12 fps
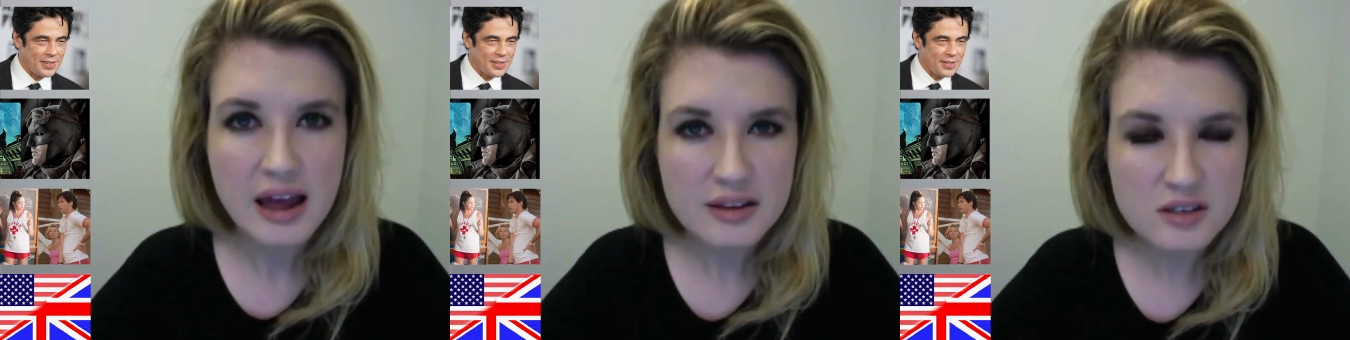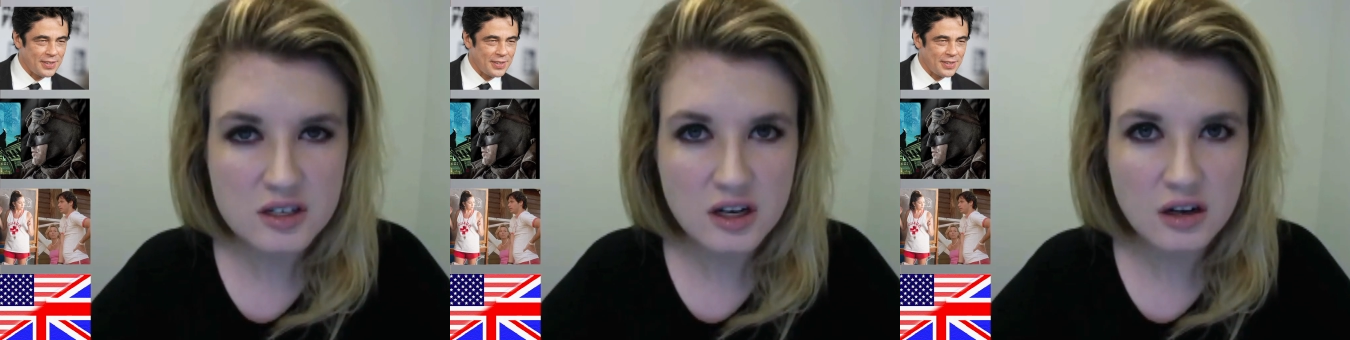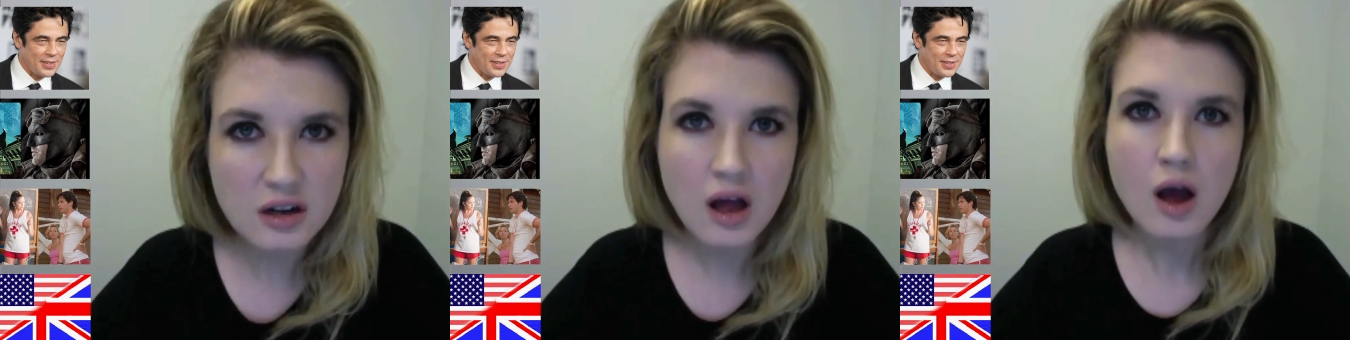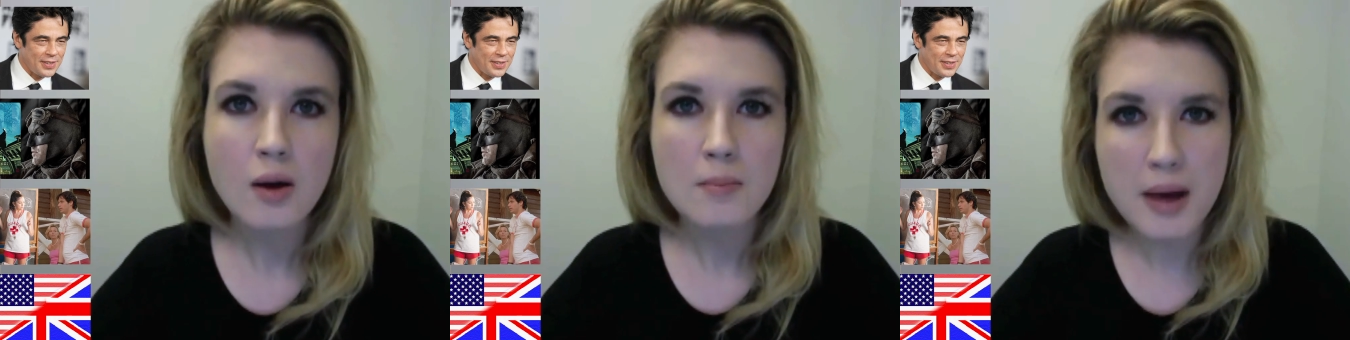Speaker 1: It's
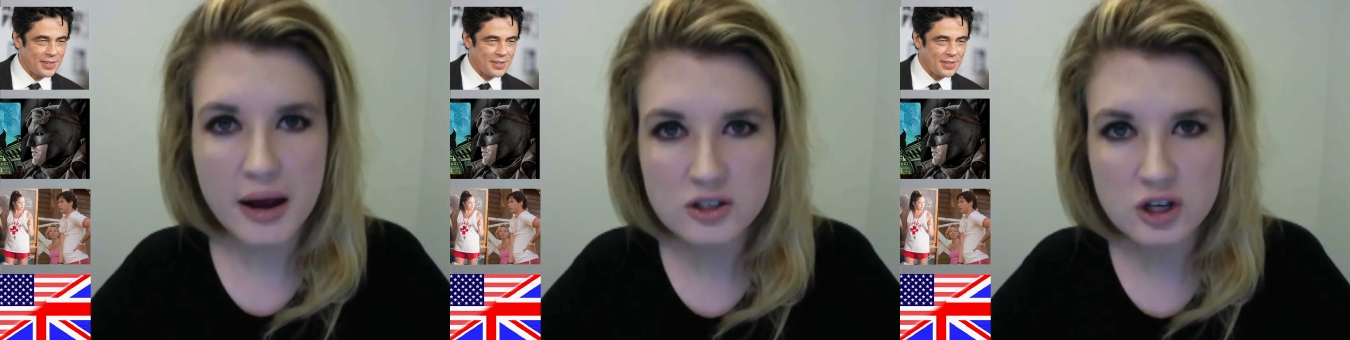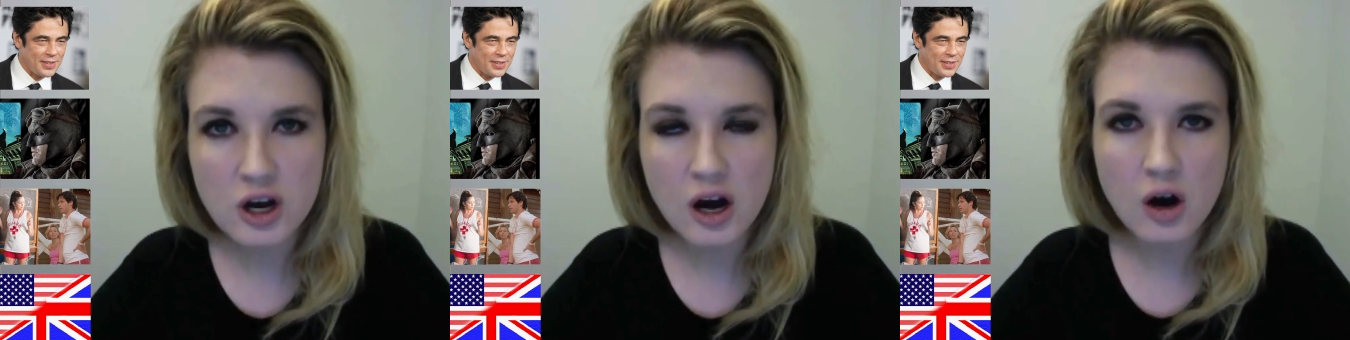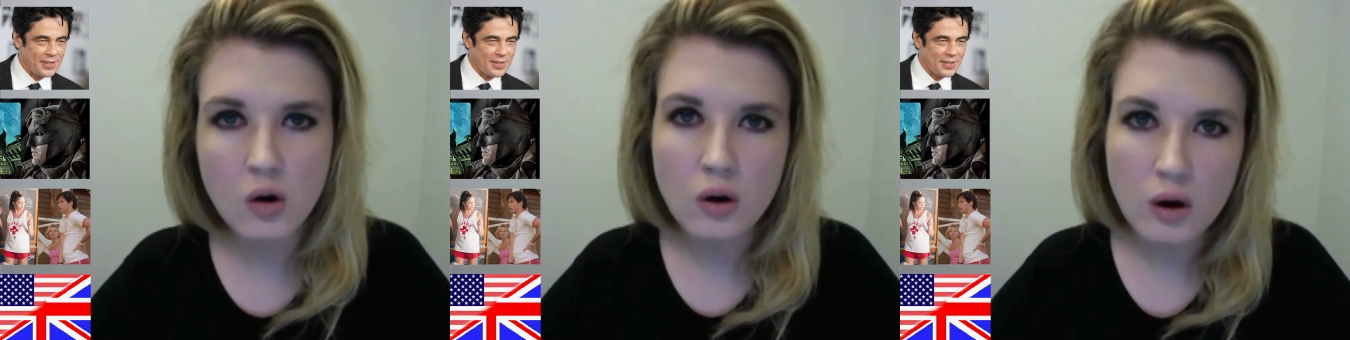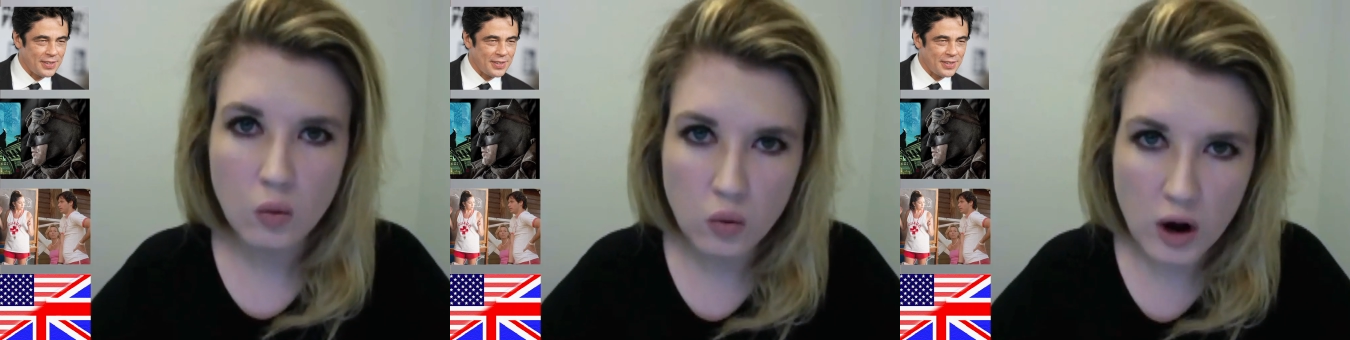still
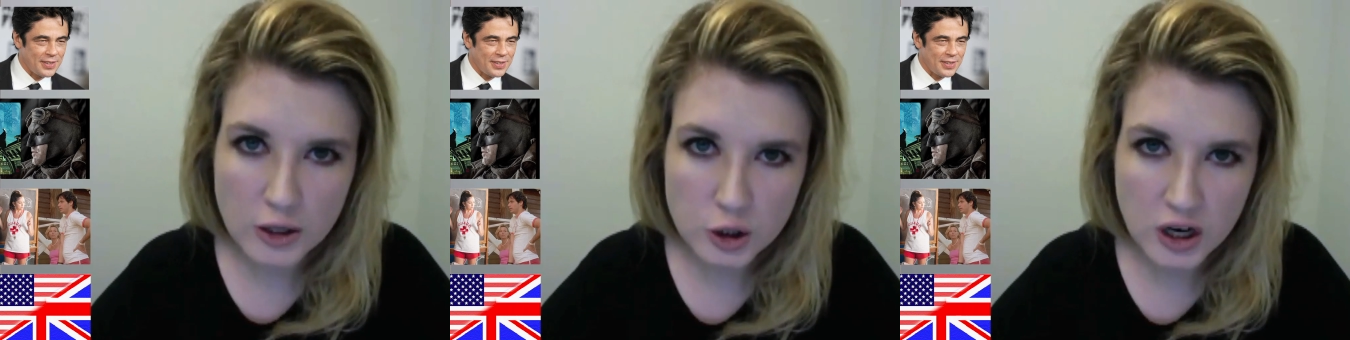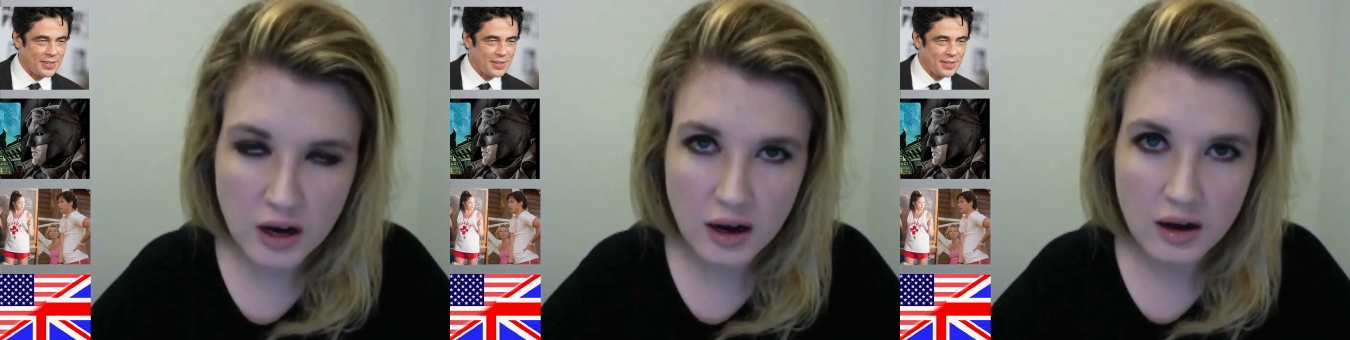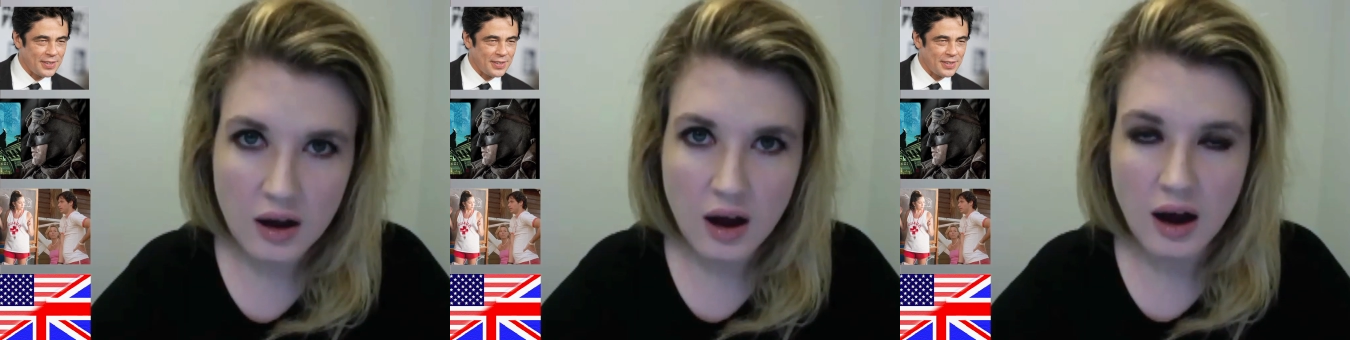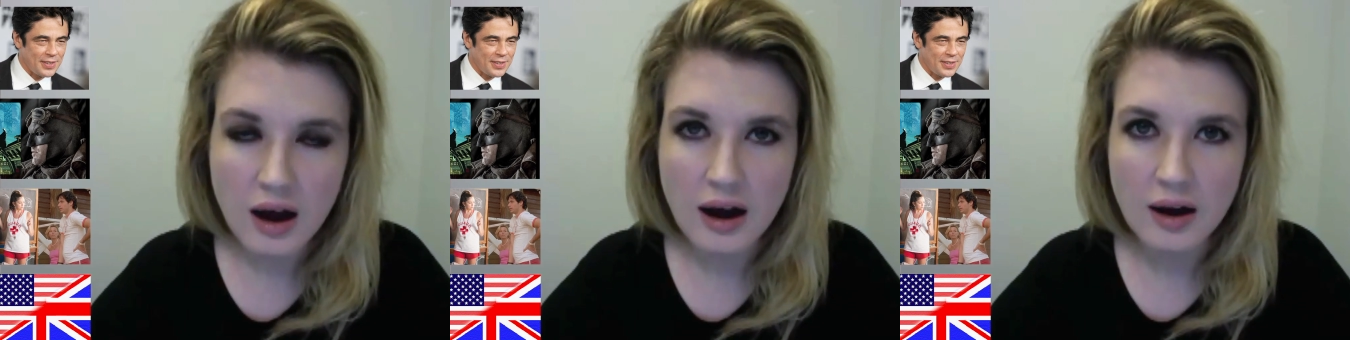Mexico, Russia,
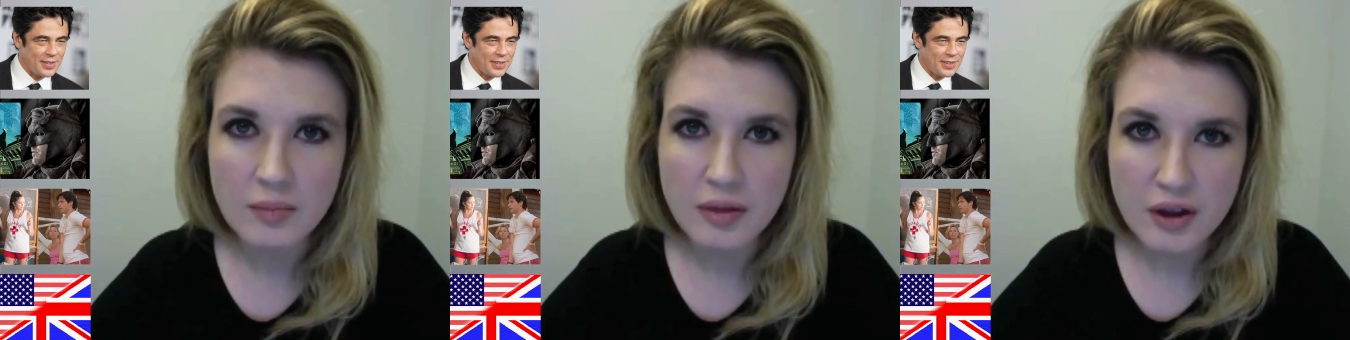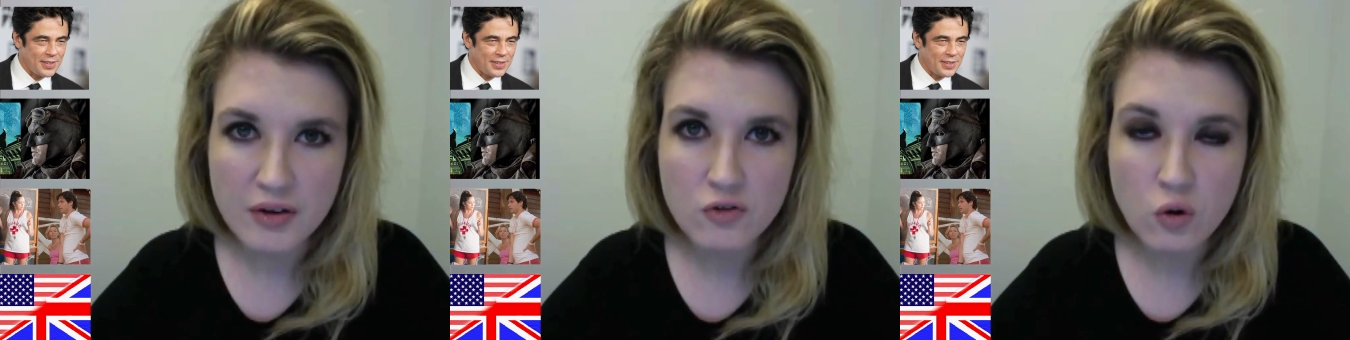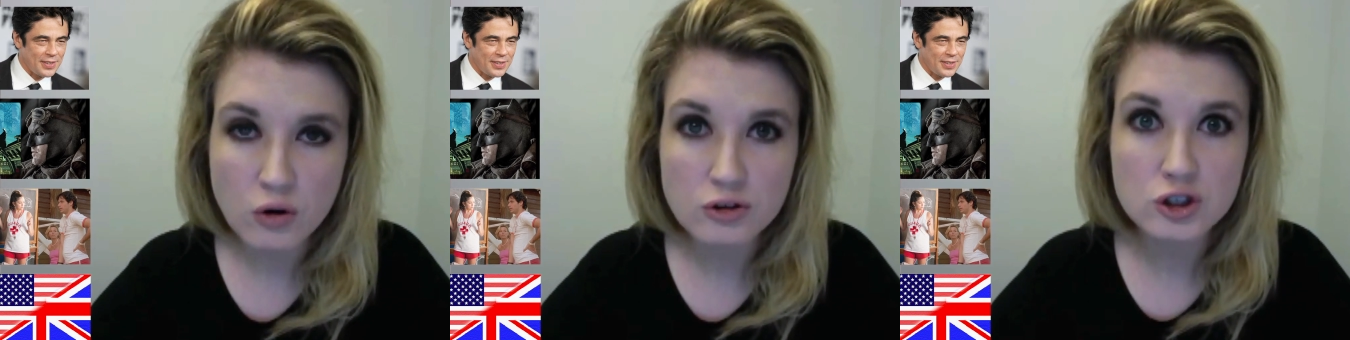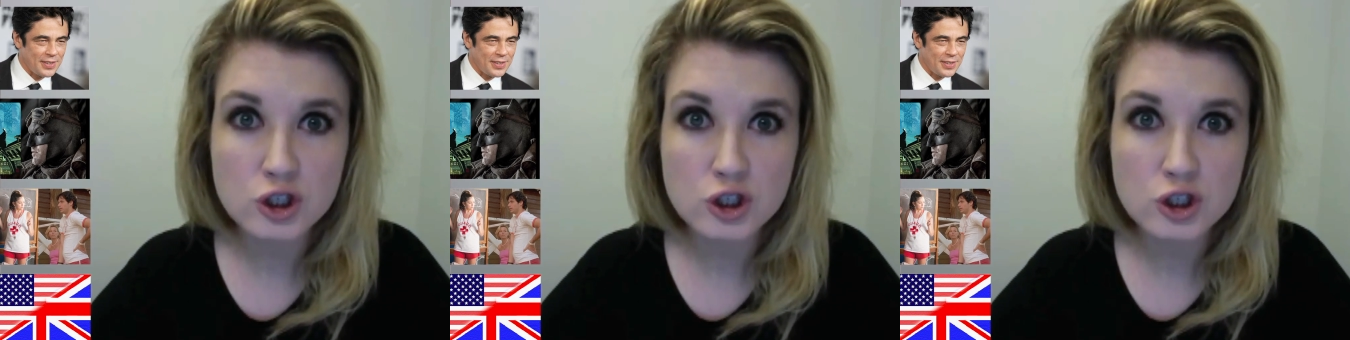and then of course